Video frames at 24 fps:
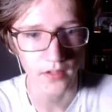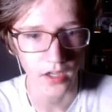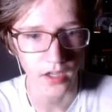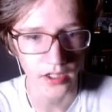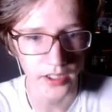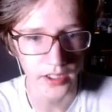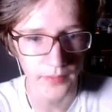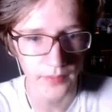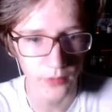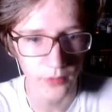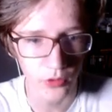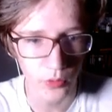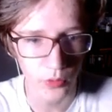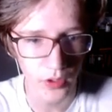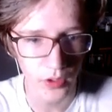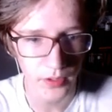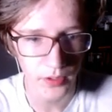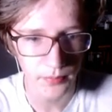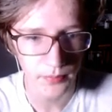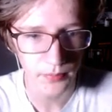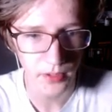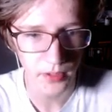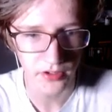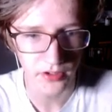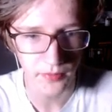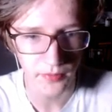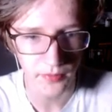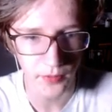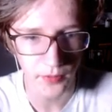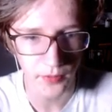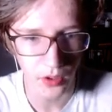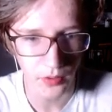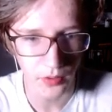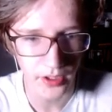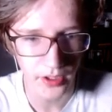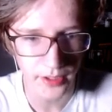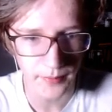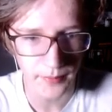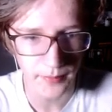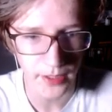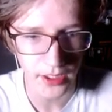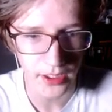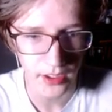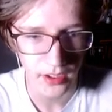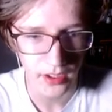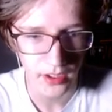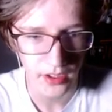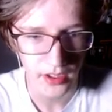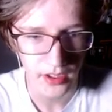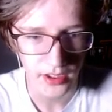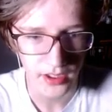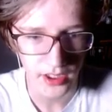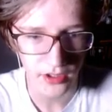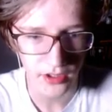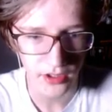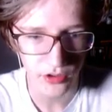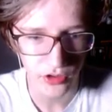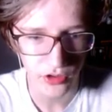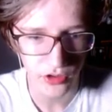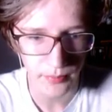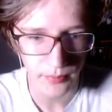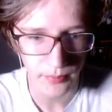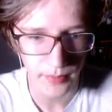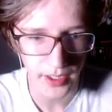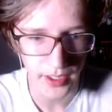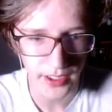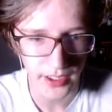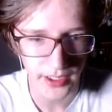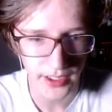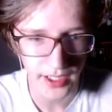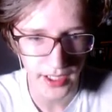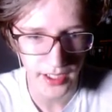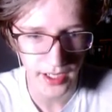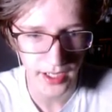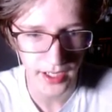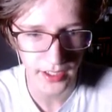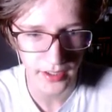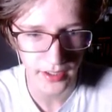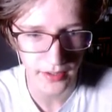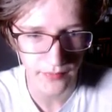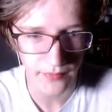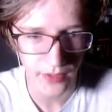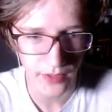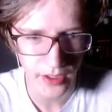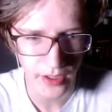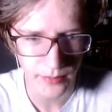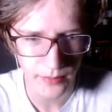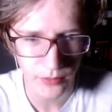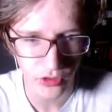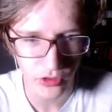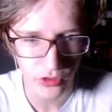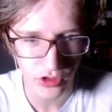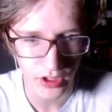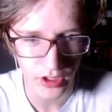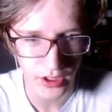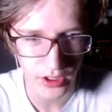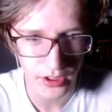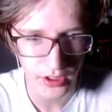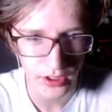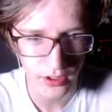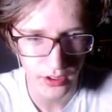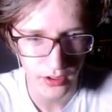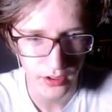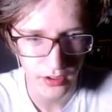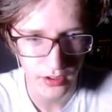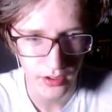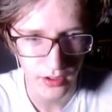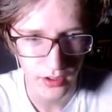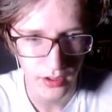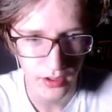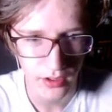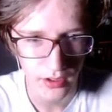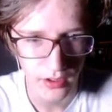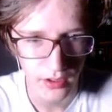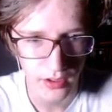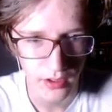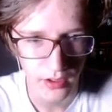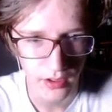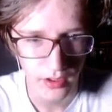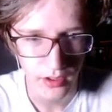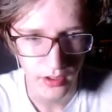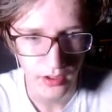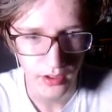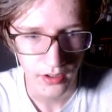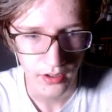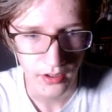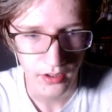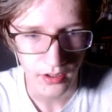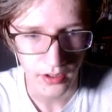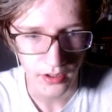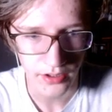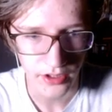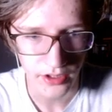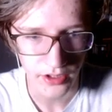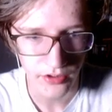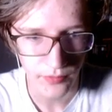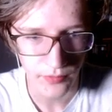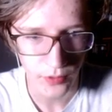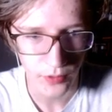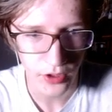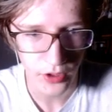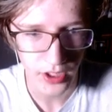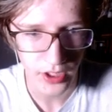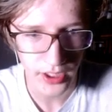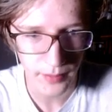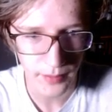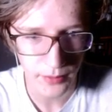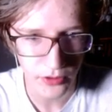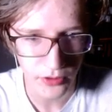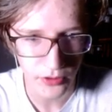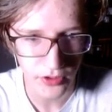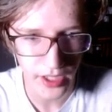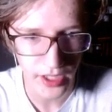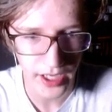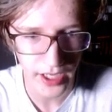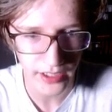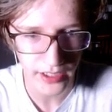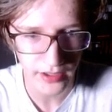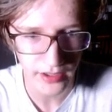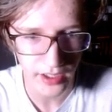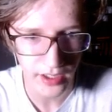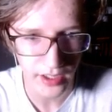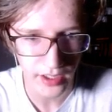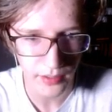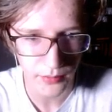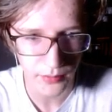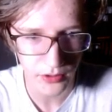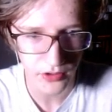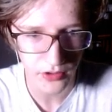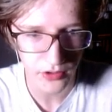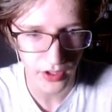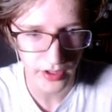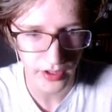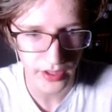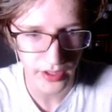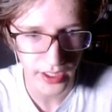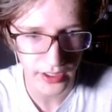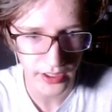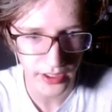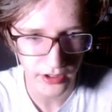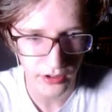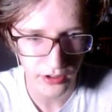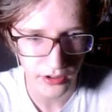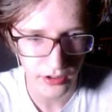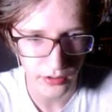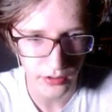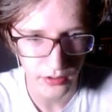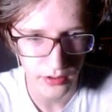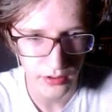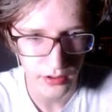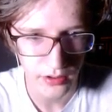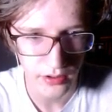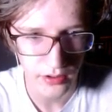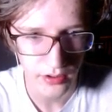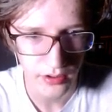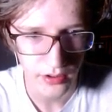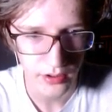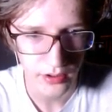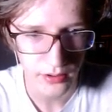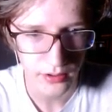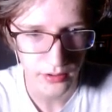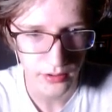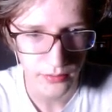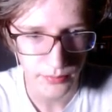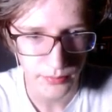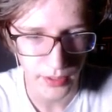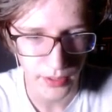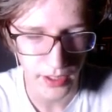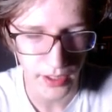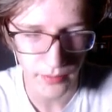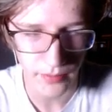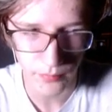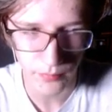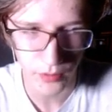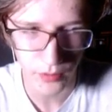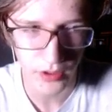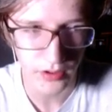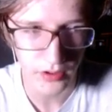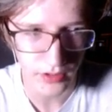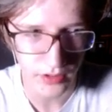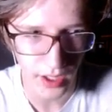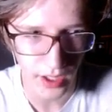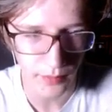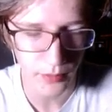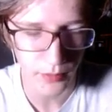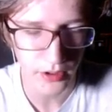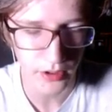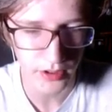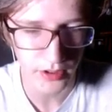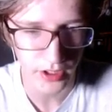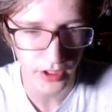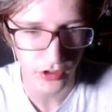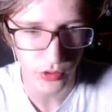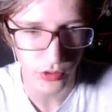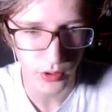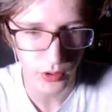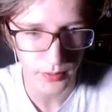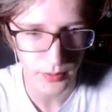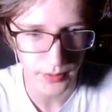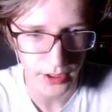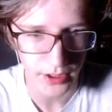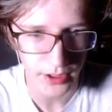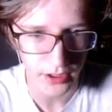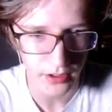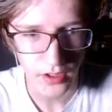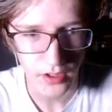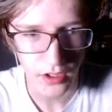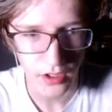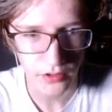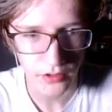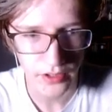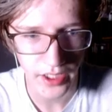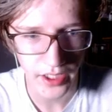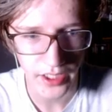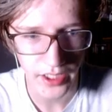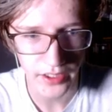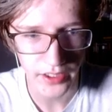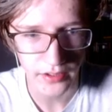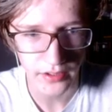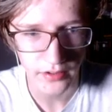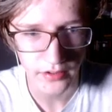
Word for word: I'll give you 20 bucks if you don't eat me. Get you something out of that out of that vending machine. Unless if you think I'm a snack, then I would say thank you. But I wouldn't I wouldn't let you eat me. Okay.